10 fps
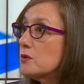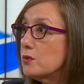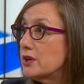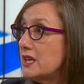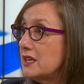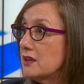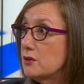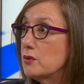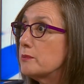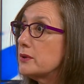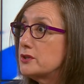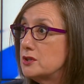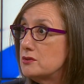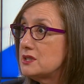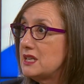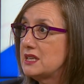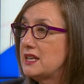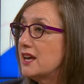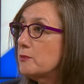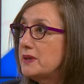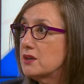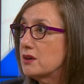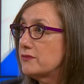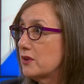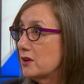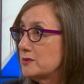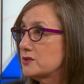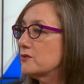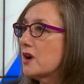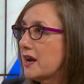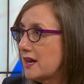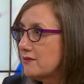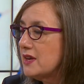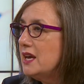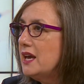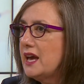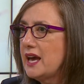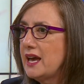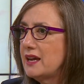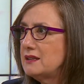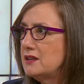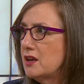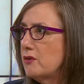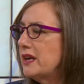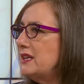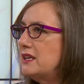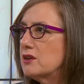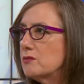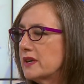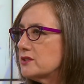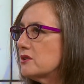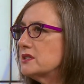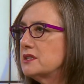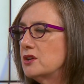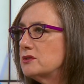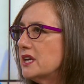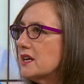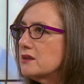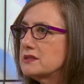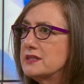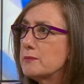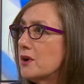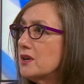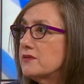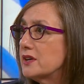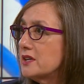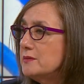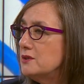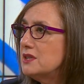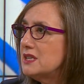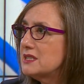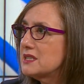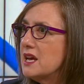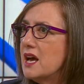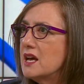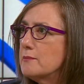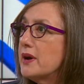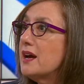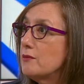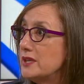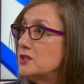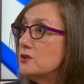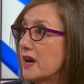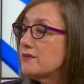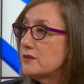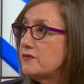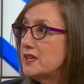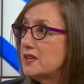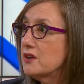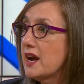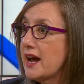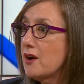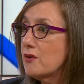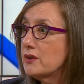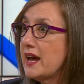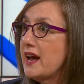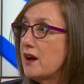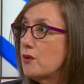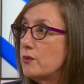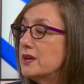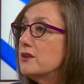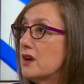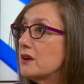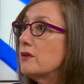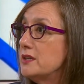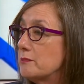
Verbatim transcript: are working here, who are producing and helping our farms thrive and, you know, and in our restaurants and hotels, and they're part of our communities. But we do have to figure out how we are not going to